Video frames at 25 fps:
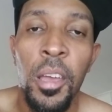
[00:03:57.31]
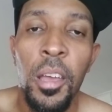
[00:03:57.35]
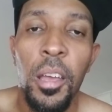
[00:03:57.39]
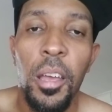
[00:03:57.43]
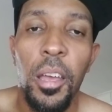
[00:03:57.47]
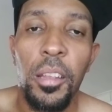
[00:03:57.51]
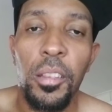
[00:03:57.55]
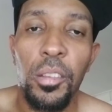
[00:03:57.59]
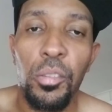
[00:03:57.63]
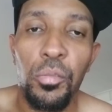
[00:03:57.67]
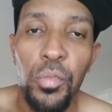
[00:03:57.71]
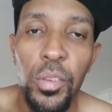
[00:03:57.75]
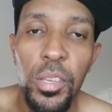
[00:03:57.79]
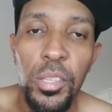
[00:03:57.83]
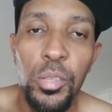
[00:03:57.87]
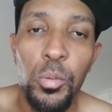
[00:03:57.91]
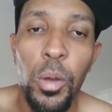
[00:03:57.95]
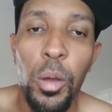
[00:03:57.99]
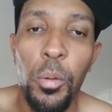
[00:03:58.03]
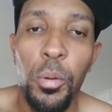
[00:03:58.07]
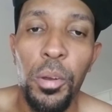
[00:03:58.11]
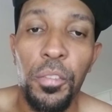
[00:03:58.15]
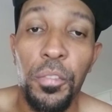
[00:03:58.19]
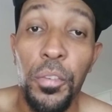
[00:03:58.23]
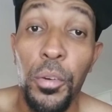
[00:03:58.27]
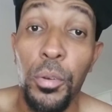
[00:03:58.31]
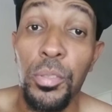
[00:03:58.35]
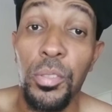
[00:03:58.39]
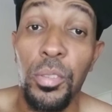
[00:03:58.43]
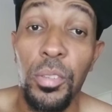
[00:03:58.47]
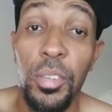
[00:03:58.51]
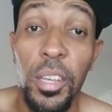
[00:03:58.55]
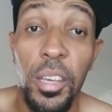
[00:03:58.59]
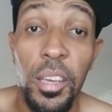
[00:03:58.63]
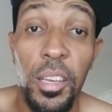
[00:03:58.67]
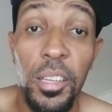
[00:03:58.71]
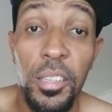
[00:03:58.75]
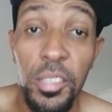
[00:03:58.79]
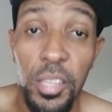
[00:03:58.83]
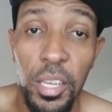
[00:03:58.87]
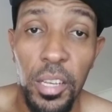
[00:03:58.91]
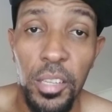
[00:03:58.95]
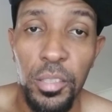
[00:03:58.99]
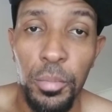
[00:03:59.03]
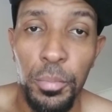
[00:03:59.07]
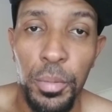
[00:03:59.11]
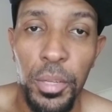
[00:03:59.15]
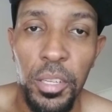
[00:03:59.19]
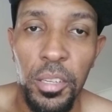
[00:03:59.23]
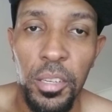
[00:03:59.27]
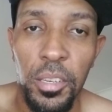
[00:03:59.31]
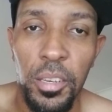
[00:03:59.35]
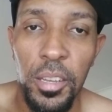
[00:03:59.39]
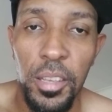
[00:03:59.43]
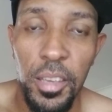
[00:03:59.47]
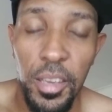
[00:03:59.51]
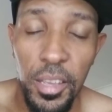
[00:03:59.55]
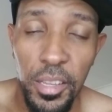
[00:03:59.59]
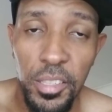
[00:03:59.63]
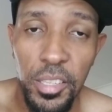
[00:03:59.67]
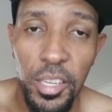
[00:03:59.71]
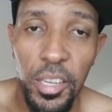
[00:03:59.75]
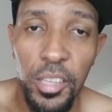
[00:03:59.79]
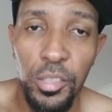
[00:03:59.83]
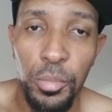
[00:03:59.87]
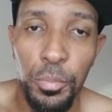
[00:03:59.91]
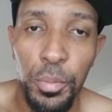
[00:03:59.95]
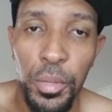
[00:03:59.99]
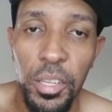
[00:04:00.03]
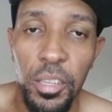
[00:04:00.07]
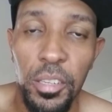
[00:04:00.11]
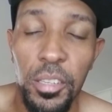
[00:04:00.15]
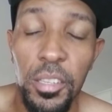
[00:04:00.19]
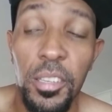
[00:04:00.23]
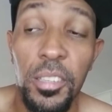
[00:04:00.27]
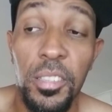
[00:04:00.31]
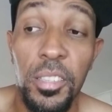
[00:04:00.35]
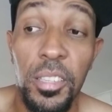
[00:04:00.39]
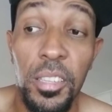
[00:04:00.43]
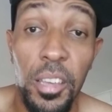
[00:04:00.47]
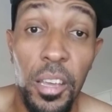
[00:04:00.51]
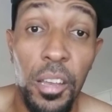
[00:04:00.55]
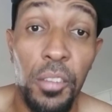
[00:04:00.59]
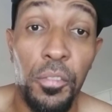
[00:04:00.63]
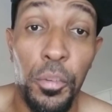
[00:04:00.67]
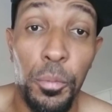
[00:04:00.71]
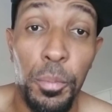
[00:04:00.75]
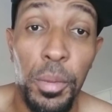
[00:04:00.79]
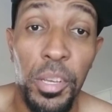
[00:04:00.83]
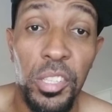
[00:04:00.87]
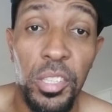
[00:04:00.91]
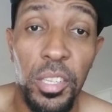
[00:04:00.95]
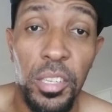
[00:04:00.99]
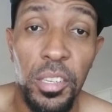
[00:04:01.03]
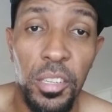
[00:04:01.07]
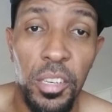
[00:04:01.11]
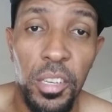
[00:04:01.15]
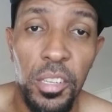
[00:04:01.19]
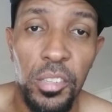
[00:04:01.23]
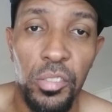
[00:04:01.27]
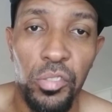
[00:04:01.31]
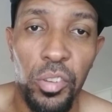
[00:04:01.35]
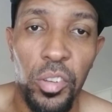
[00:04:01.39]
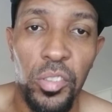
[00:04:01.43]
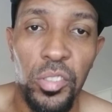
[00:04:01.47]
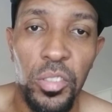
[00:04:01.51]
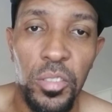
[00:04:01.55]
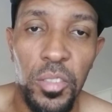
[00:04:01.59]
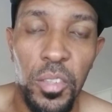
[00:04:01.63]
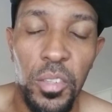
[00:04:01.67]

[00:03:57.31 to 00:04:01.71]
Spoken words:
And the reason why I want to focus on the intangibility is the information and the instructions